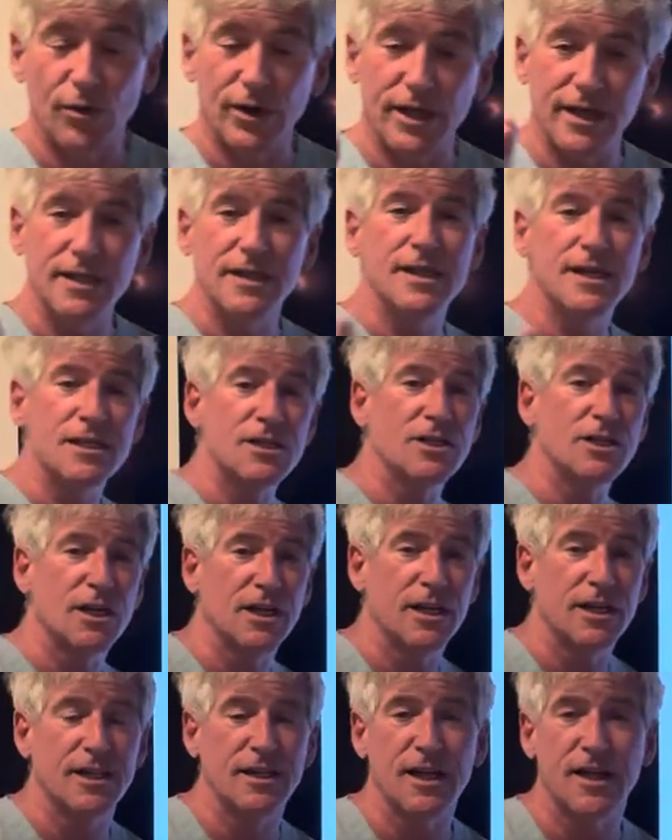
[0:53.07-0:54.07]
in this
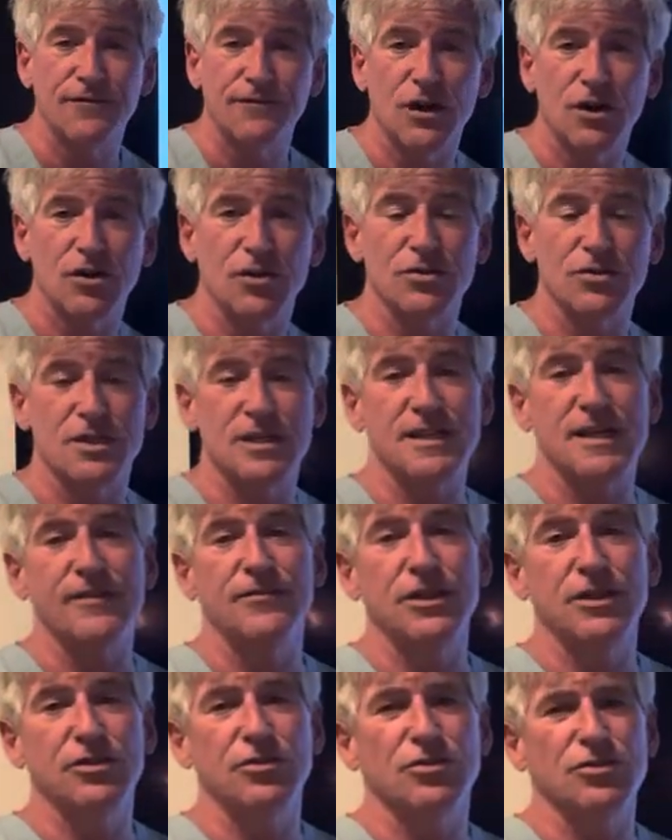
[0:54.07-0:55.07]
study, they followed
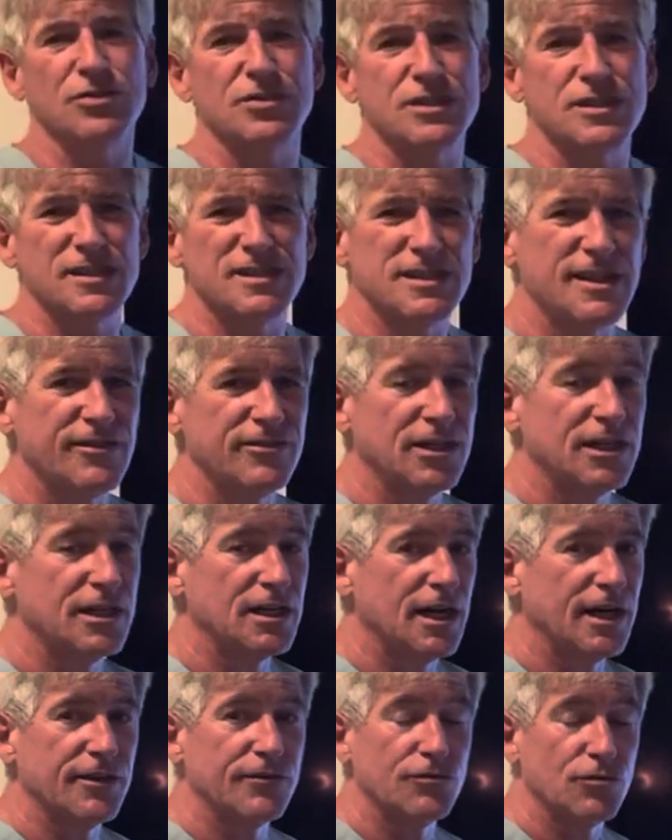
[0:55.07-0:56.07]
70-year-olds to
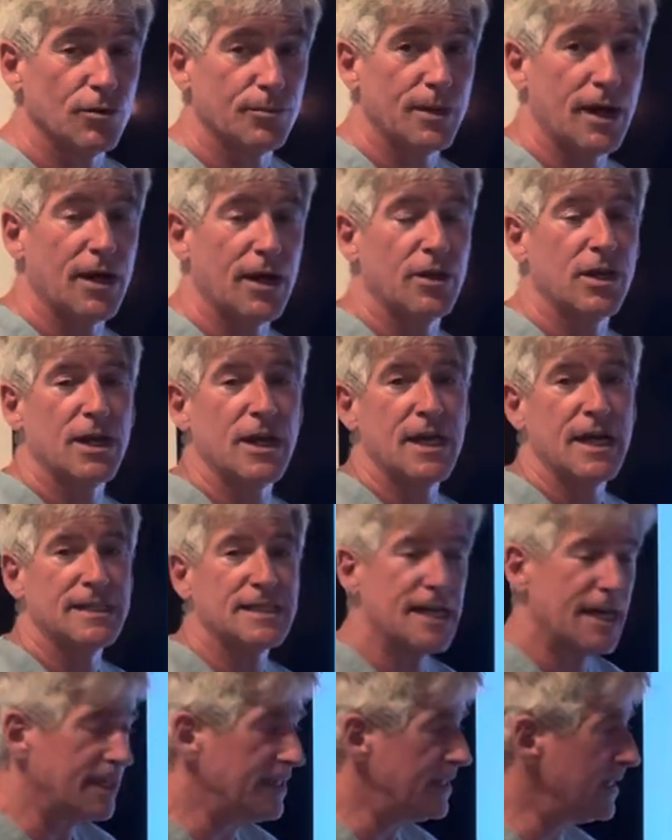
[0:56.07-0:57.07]
79 for about 10